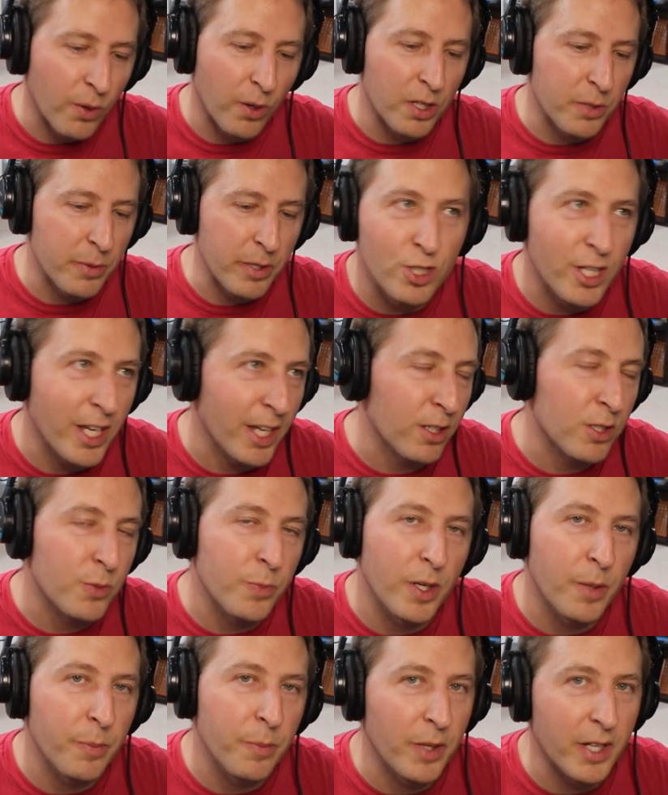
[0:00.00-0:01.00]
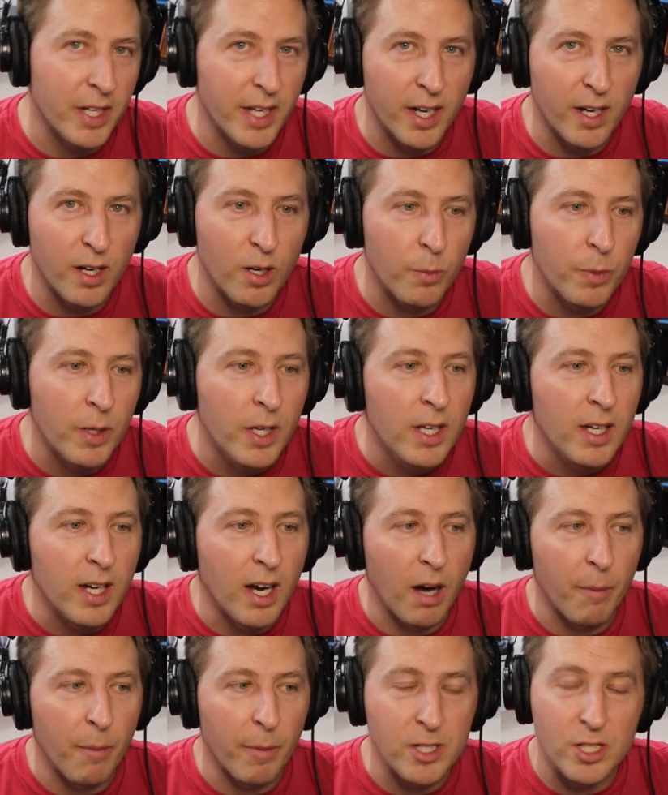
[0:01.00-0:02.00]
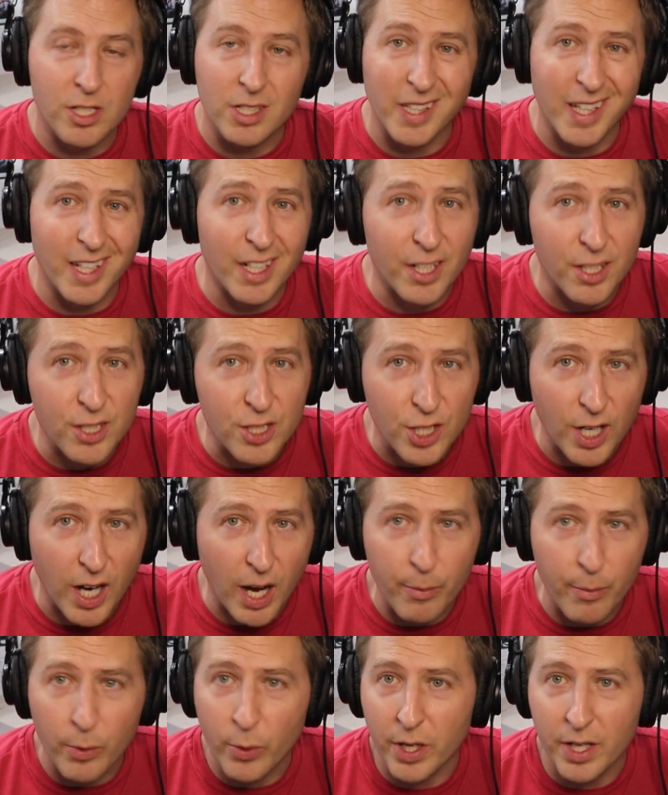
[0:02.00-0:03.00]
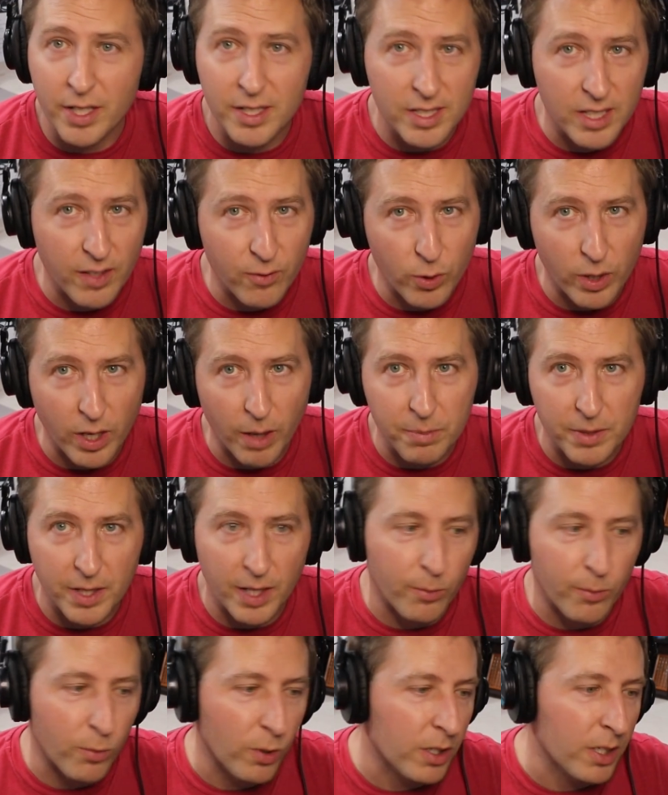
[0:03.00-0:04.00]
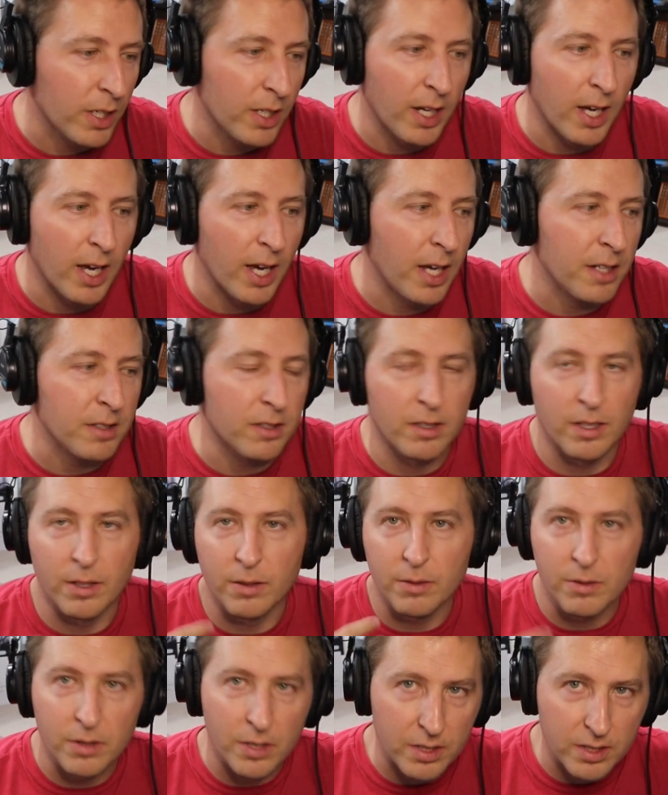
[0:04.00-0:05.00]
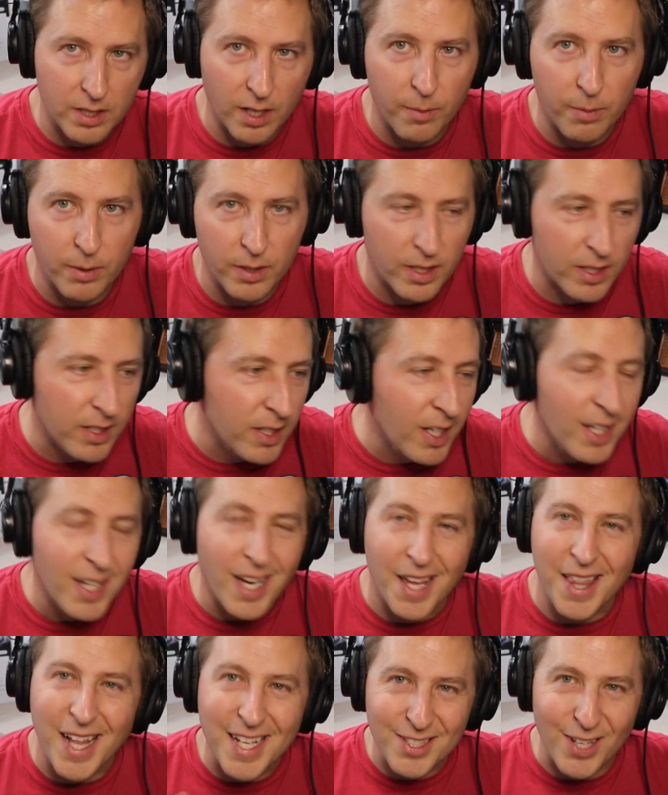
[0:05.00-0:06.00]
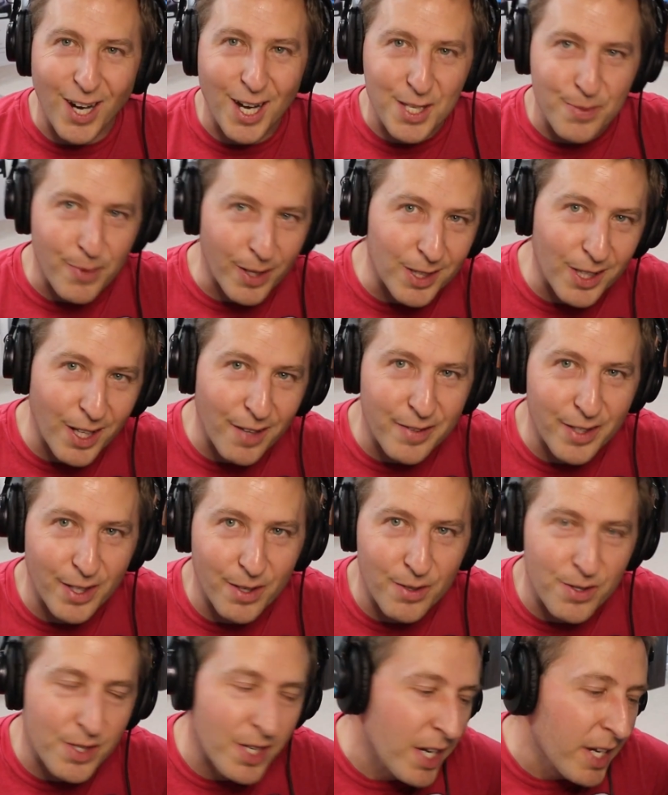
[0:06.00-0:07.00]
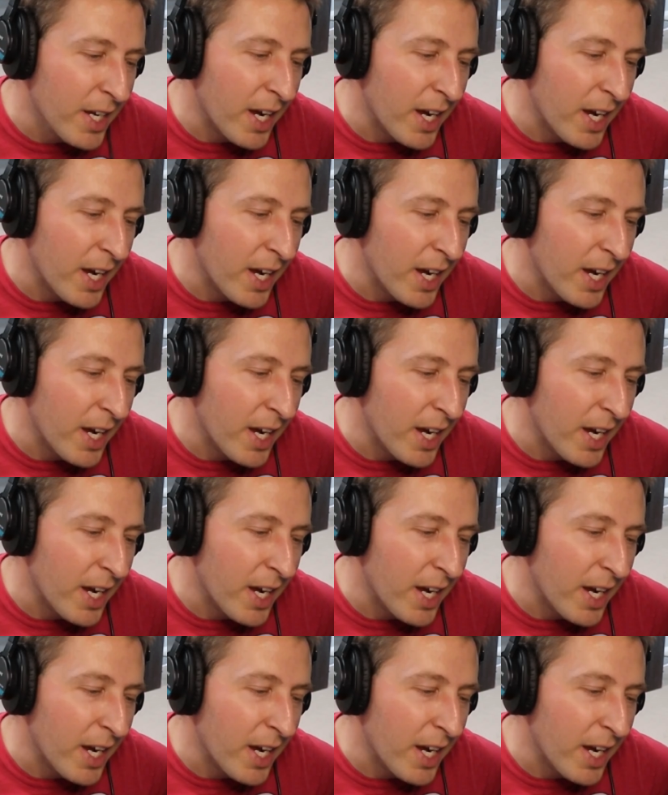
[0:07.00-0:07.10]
or your channel's been a big help. Um, I just landed a job and wanted to give you an update. I'm working at, you know, this company. And that's awesome. I love those.